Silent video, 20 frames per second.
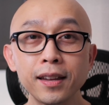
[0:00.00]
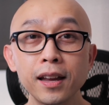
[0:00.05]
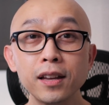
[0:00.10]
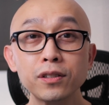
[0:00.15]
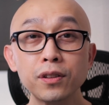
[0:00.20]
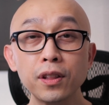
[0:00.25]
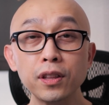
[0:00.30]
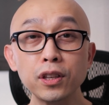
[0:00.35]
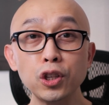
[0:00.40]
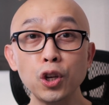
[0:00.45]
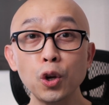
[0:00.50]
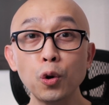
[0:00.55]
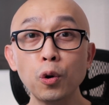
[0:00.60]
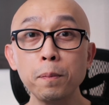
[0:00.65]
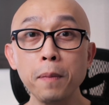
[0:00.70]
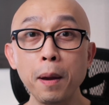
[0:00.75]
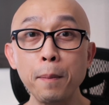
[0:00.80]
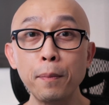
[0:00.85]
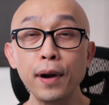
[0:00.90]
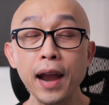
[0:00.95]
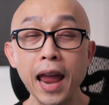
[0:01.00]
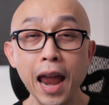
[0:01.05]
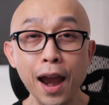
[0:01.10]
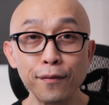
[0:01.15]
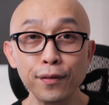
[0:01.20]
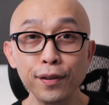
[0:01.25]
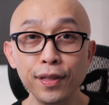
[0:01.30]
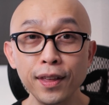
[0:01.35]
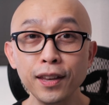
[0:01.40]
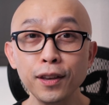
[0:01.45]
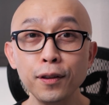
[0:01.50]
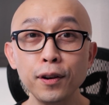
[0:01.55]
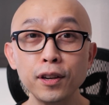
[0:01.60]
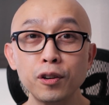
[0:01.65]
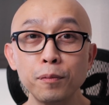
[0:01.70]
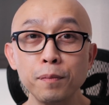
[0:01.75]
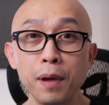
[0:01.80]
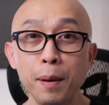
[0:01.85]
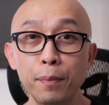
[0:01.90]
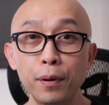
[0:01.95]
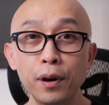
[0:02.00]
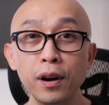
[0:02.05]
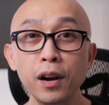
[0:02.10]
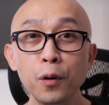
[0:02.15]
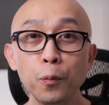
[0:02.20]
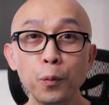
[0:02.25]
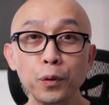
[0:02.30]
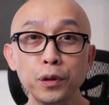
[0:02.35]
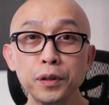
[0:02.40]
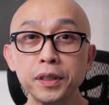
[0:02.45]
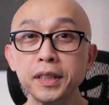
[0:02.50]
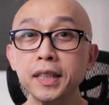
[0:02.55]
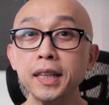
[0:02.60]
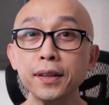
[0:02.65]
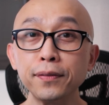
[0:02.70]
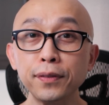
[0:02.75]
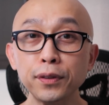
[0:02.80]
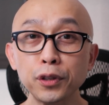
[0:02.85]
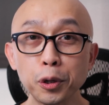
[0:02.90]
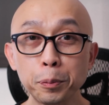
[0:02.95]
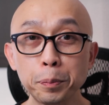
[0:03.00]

so that you remember everything you need to remember when you give your